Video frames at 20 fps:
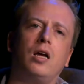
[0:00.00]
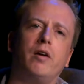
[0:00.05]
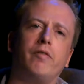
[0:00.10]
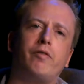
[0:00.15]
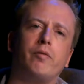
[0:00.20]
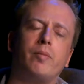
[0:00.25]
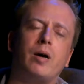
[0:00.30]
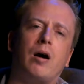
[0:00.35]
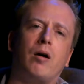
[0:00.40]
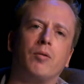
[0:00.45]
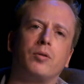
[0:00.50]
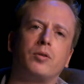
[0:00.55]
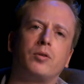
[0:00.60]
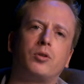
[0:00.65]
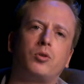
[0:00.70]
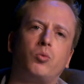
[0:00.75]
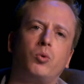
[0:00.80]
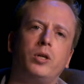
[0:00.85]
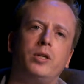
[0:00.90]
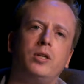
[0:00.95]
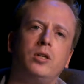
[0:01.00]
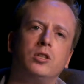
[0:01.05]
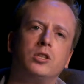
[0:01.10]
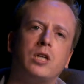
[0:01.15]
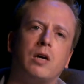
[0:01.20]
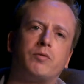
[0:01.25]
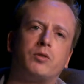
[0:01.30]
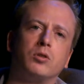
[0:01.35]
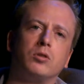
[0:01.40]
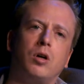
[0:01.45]
about 3 years
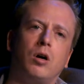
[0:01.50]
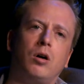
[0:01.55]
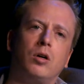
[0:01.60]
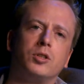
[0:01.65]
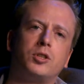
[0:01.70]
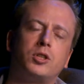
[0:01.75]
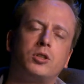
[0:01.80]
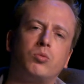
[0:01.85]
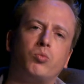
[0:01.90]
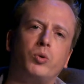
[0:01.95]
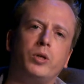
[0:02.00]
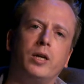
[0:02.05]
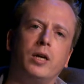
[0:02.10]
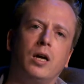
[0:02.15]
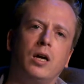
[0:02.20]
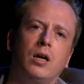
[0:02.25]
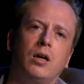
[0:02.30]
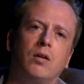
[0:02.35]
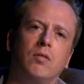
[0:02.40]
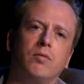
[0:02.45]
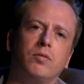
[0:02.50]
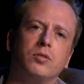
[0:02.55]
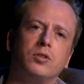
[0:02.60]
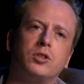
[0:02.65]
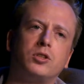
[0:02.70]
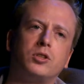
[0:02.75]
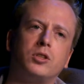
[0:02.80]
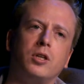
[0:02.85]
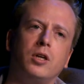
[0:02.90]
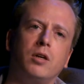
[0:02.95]
after launch, we have, let's
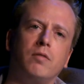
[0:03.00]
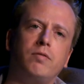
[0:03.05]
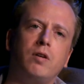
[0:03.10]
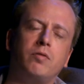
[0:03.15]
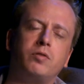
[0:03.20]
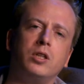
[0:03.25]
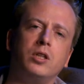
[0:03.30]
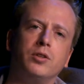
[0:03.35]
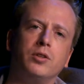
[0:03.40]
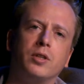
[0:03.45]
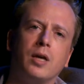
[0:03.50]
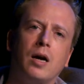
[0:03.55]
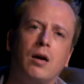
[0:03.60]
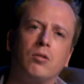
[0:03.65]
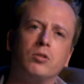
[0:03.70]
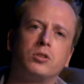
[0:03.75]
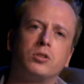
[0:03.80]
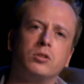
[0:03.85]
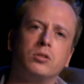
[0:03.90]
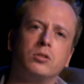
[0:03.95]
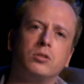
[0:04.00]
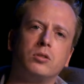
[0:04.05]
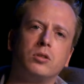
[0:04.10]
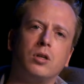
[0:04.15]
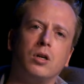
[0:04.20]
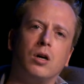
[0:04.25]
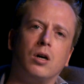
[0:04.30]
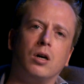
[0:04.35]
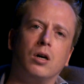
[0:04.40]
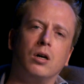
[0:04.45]
say, 15,000
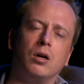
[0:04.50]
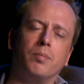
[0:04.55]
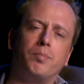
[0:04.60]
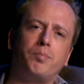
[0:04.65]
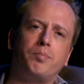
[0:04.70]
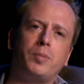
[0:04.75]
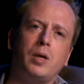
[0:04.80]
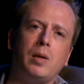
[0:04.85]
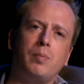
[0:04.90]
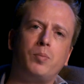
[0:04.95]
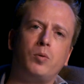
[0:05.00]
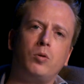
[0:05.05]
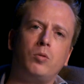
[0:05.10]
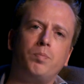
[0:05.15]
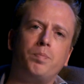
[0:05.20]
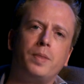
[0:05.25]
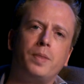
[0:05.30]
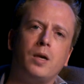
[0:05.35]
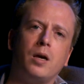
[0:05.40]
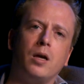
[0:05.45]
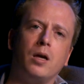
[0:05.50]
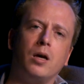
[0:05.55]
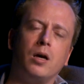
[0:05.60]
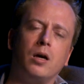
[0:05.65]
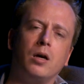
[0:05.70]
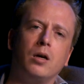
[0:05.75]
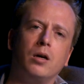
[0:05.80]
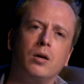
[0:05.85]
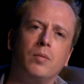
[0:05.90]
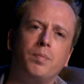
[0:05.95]
people
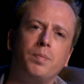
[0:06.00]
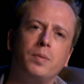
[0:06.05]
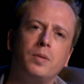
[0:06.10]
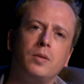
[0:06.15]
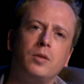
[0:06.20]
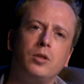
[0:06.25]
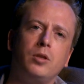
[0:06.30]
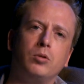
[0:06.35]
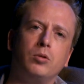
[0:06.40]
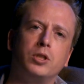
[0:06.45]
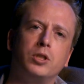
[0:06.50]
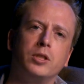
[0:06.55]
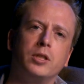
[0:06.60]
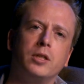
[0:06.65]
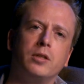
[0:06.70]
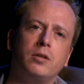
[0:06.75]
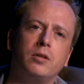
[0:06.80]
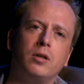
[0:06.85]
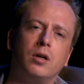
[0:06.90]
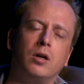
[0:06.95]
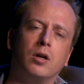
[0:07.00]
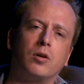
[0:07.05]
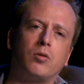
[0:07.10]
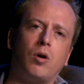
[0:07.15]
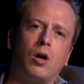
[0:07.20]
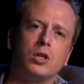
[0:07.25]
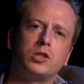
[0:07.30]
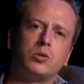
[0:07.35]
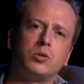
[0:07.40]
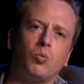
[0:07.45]
using it
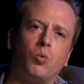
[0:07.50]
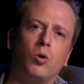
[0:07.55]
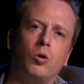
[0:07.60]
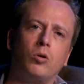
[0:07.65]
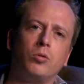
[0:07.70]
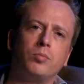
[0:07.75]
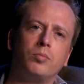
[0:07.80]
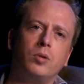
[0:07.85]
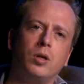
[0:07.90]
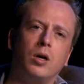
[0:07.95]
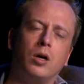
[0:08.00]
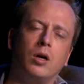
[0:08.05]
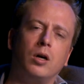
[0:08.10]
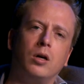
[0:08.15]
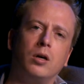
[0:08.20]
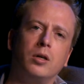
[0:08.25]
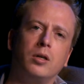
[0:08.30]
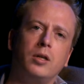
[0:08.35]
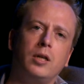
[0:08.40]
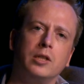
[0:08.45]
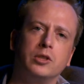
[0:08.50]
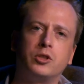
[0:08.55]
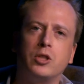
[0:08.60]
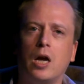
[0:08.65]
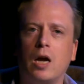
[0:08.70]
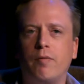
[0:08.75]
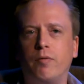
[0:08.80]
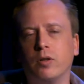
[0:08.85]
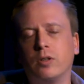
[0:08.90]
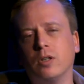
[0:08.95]
across the world, East
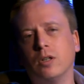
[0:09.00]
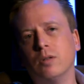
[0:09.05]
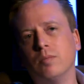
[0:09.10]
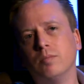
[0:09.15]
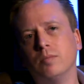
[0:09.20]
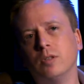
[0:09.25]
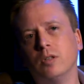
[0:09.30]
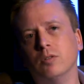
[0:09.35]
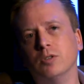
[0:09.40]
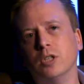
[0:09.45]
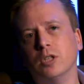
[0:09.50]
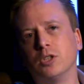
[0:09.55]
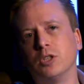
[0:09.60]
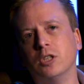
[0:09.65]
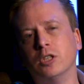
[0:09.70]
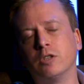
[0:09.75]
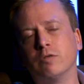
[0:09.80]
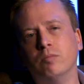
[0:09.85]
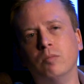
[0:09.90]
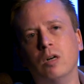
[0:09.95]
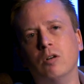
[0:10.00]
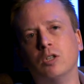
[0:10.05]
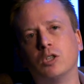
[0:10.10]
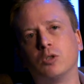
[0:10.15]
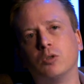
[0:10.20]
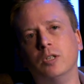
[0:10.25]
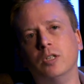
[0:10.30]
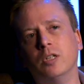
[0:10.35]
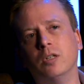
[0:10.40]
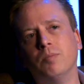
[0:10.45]
Africa, you know, dissidents from
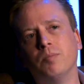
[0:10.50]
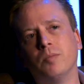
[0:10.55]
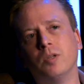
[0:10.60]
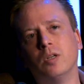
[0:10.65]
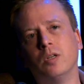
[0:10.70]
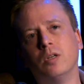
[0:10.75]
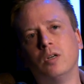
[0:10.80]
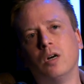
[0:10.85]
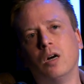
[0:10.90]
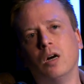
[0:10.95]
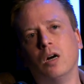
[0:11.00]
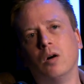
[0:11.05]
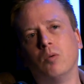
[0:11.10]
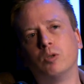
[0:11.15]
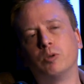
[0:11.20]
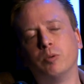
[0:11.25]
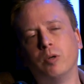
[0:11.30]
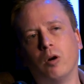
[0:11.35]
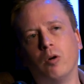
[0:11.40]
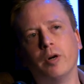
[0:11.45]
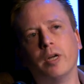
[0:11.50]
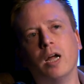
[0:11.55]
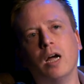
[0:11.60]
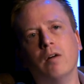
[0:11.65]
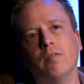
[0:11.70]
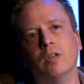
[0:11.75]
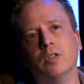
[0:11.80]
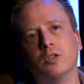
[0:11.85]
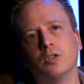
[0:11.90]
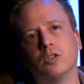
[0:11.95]
Eritrea, which we already
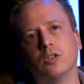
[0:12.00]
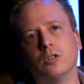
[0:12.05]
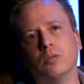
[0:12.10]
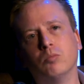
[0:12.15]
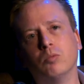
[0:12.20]
have interested,